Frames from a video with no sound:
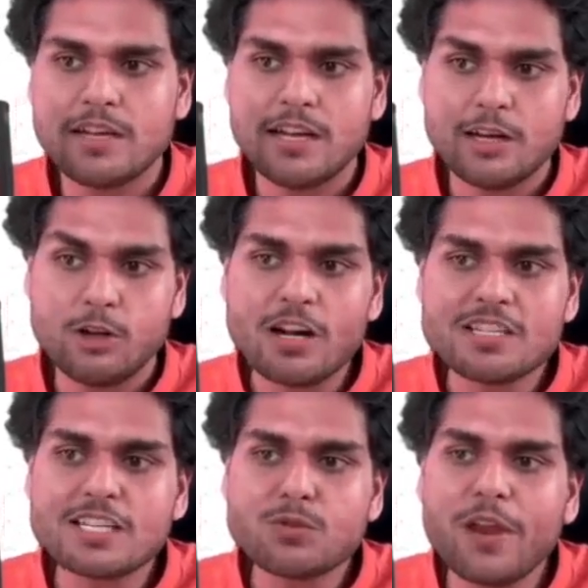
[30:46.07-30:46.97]
Not
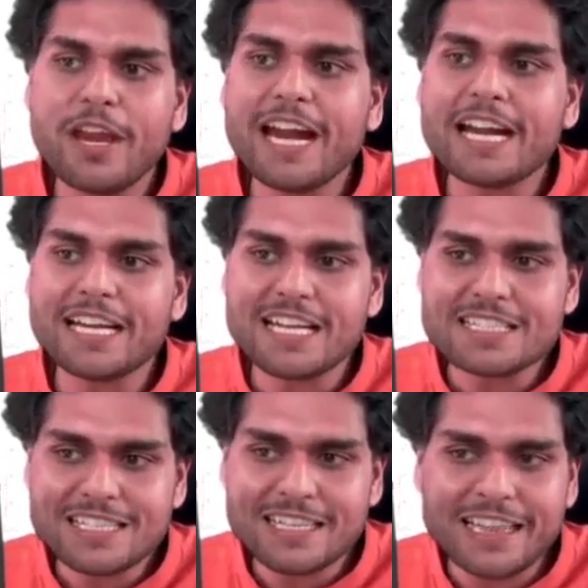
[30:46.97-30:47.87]
just V8 and
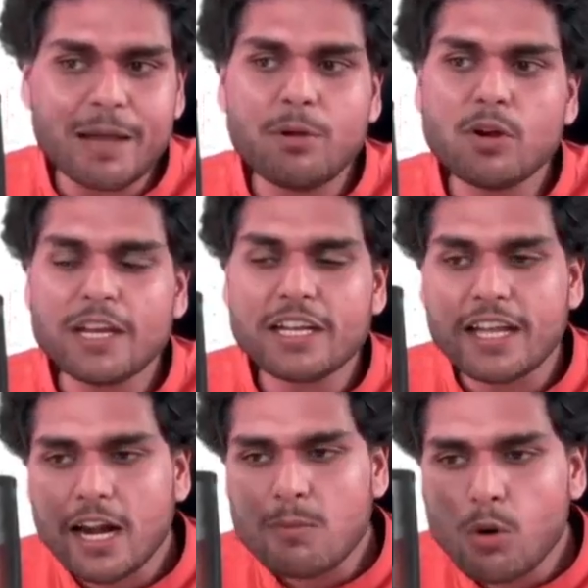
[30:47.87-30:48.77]
libuv. There
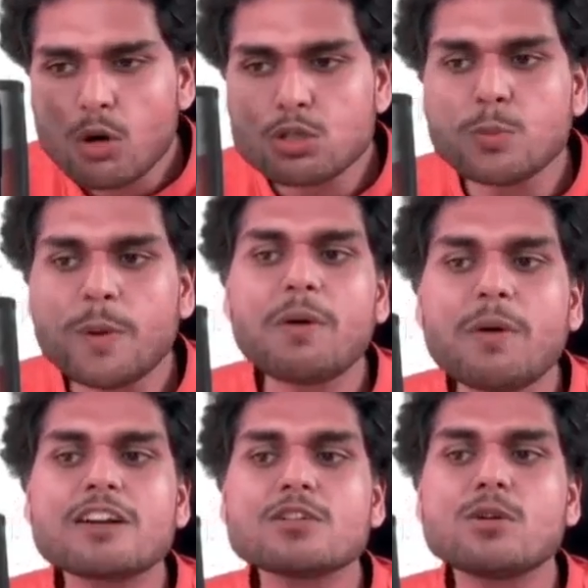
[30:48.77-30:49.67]
are more
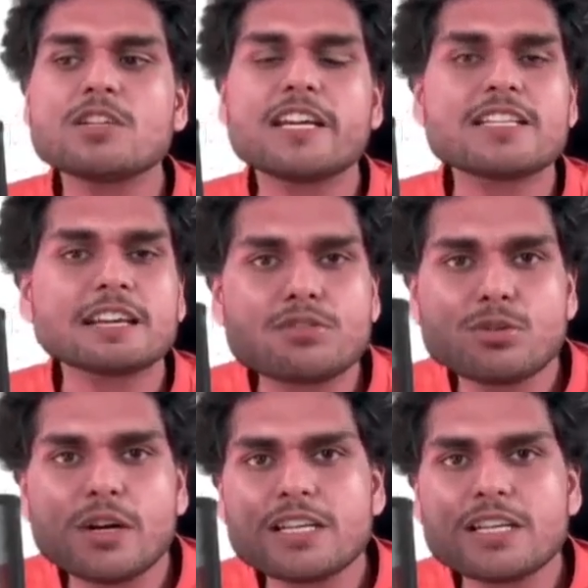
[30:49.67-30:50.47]
superpowers Node.js gives to us.